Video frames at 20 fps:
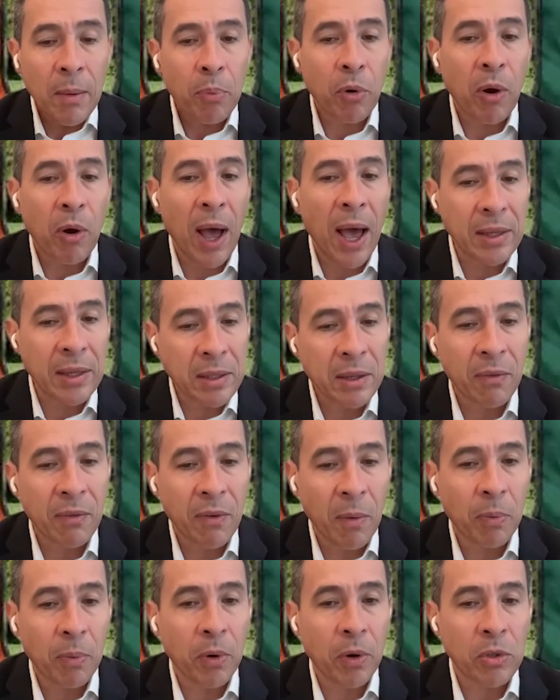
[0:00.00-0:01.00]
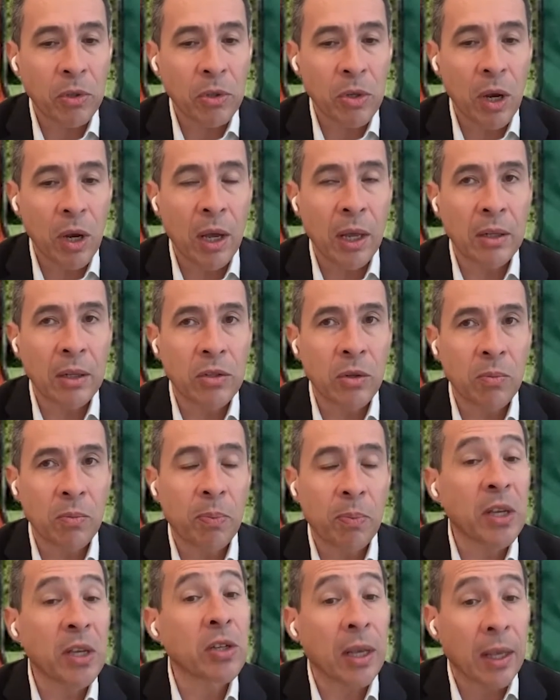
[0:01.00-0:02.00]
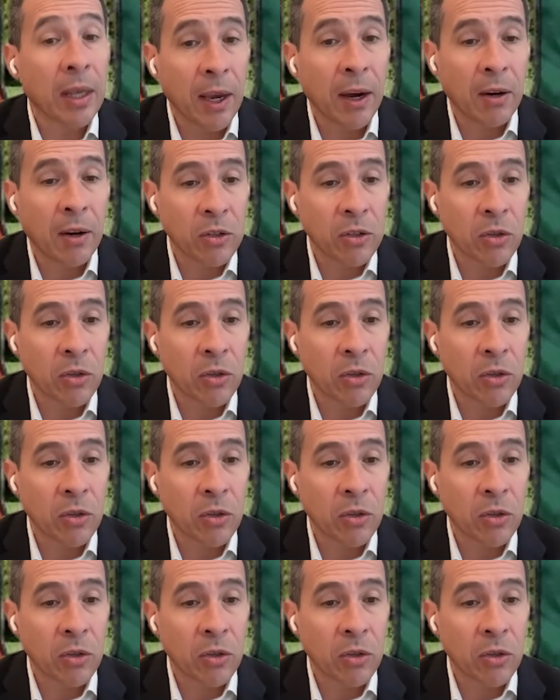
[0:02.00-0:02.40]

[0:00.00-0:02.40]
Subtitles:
proactive approach and to patient care.